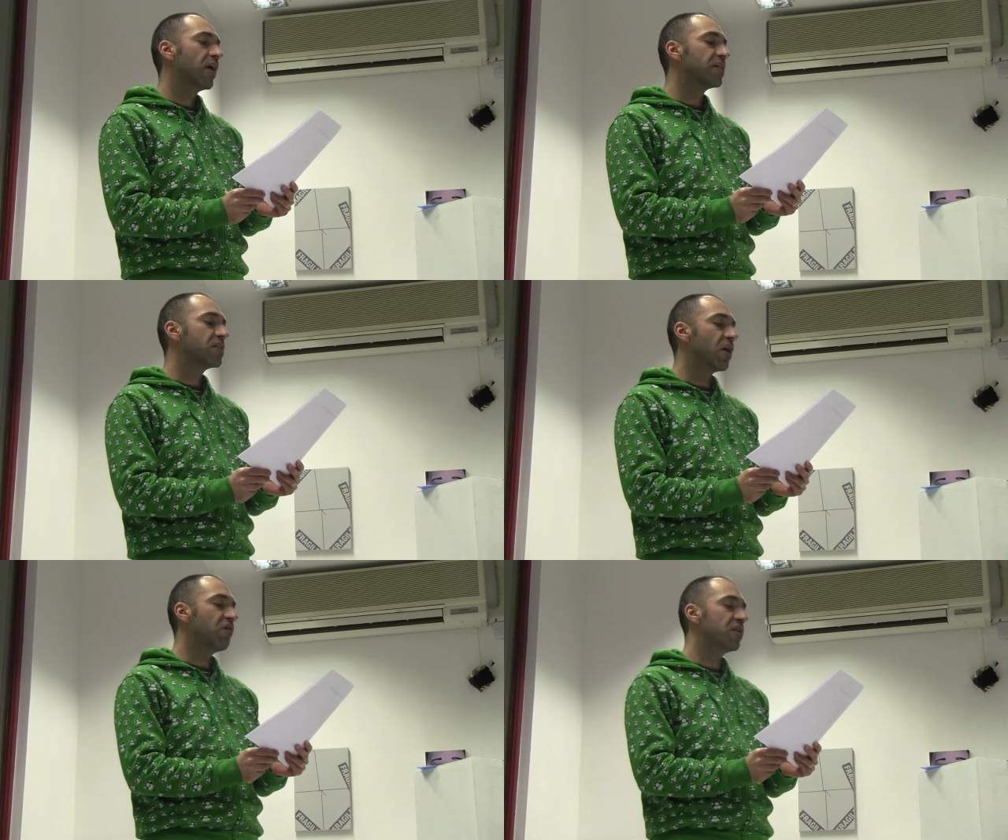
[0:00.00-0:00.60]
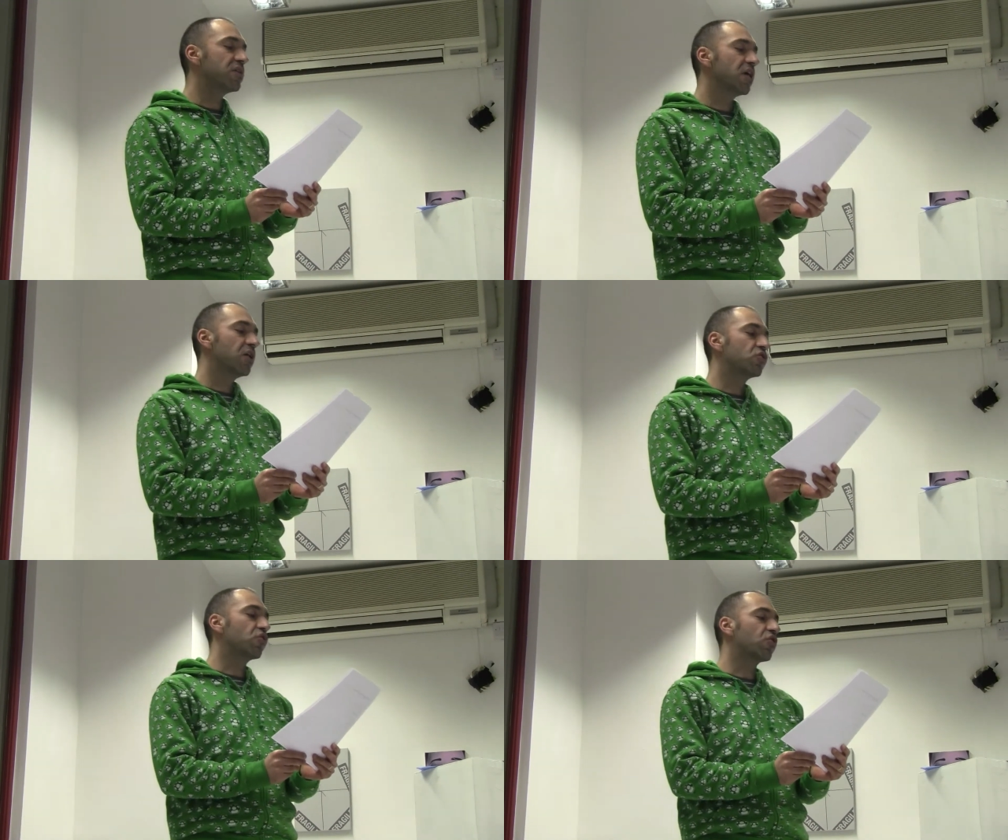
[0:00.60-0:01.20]
Servant
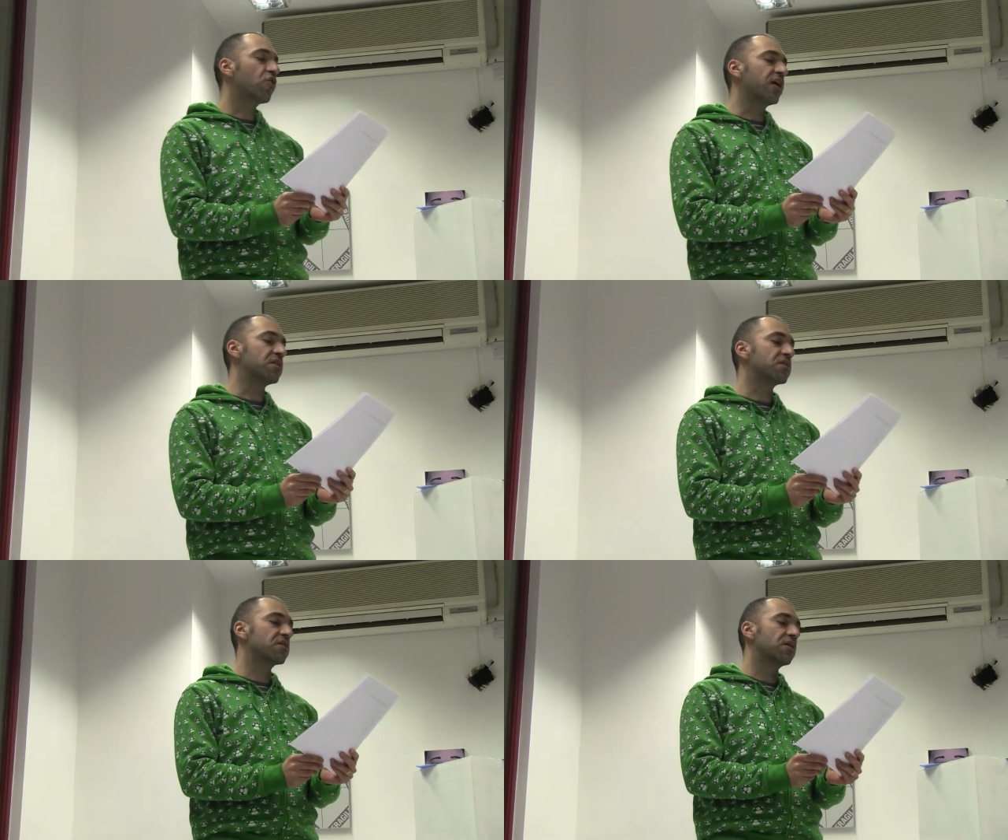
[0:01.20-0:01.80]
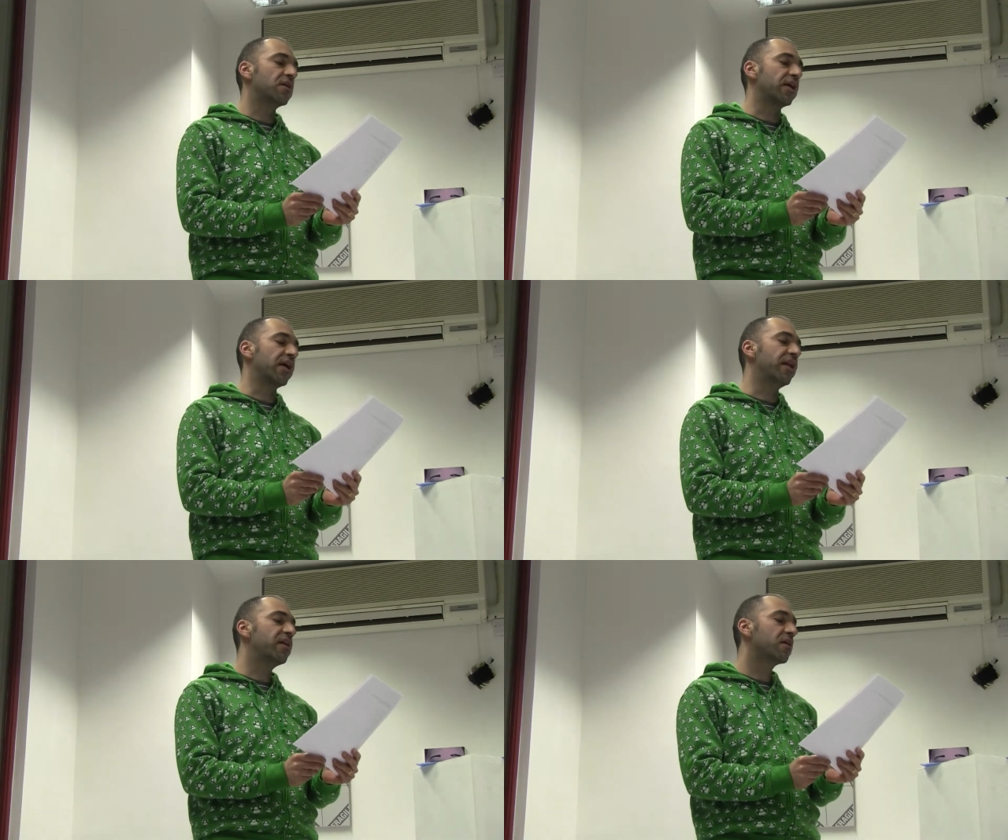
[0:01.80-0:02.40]
to Christ
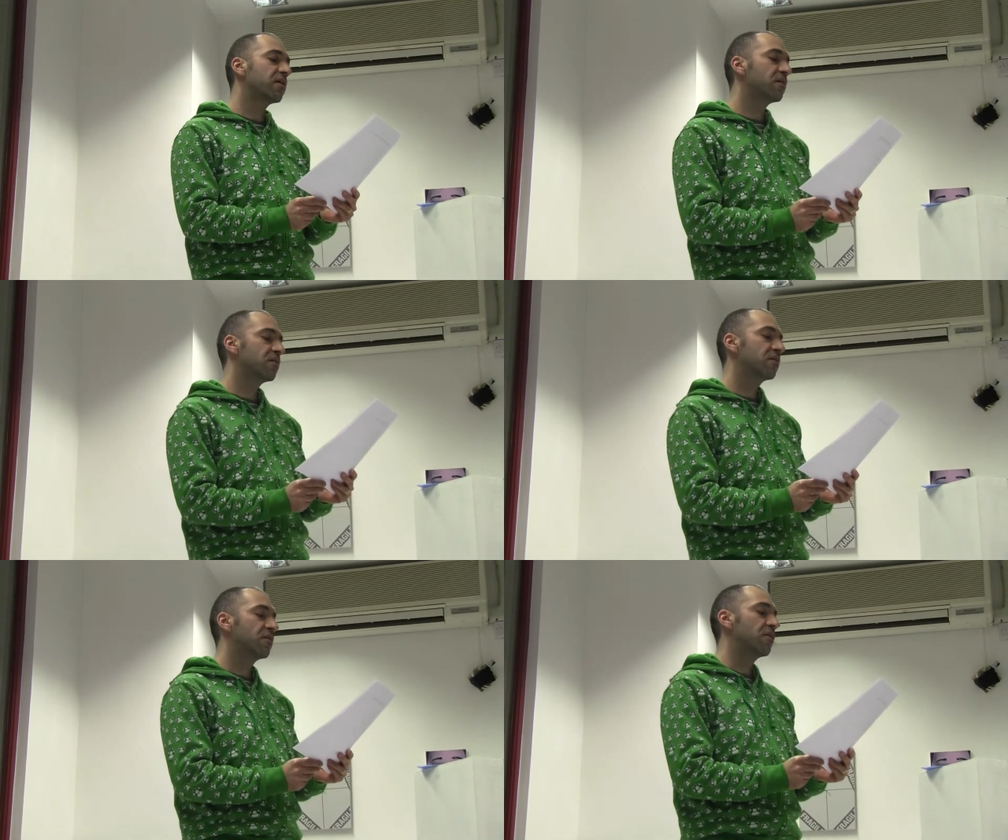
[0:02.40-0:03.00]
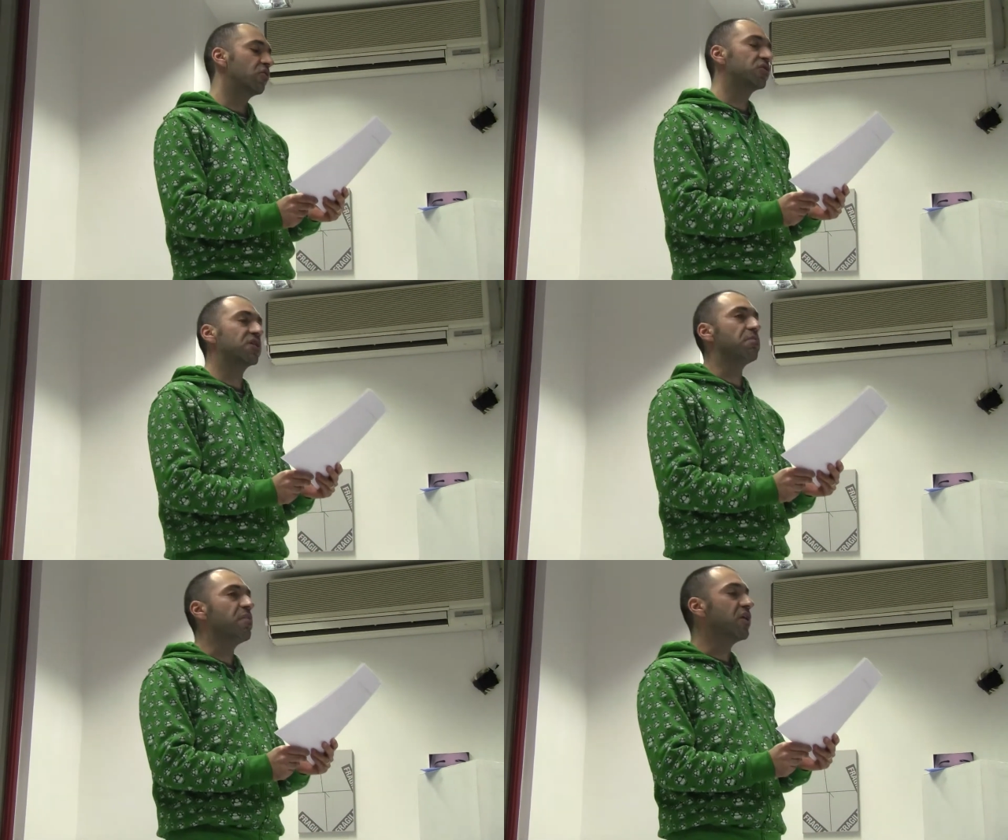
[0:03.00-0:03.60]
again, not a
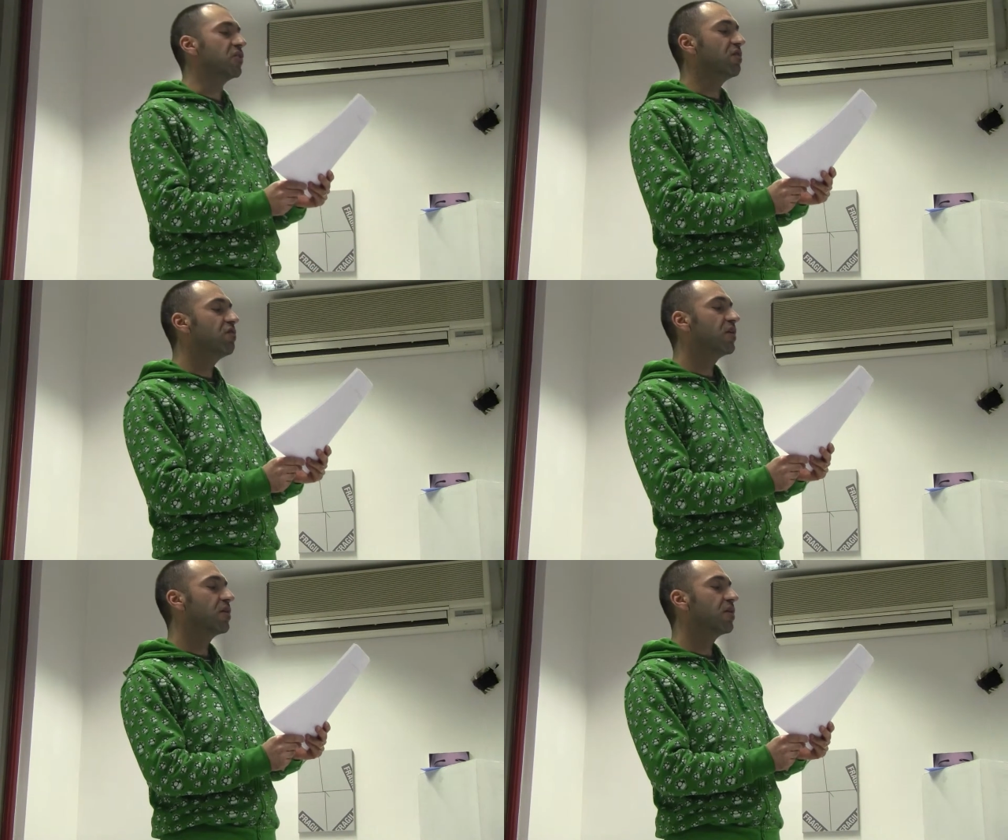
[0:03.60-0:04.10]
diminutive.